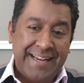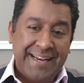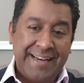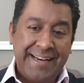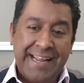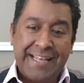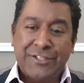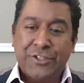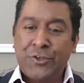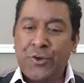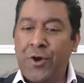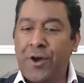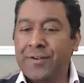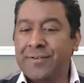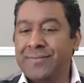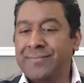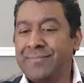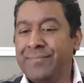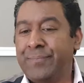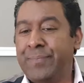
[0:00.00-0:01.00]
Let's
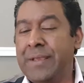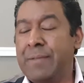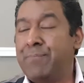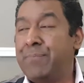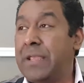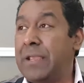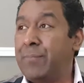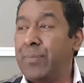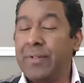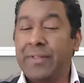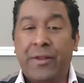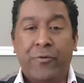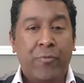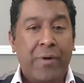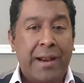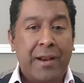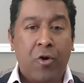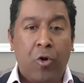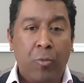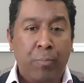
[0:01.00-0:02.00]
not be people that
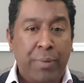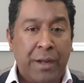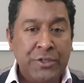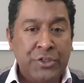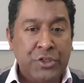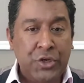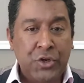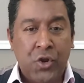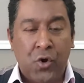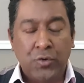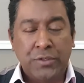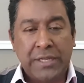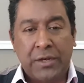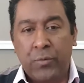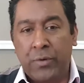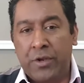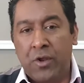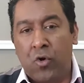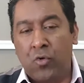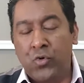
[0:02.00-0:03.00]
write a whole bunch of notes
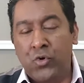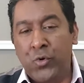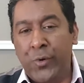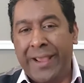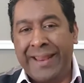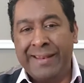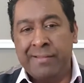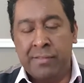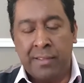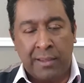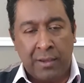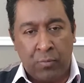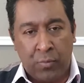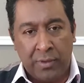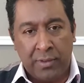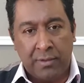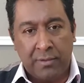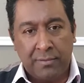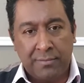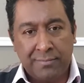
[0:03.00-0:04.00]
and we don't do anything with
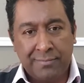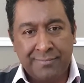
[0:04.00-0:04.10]
it.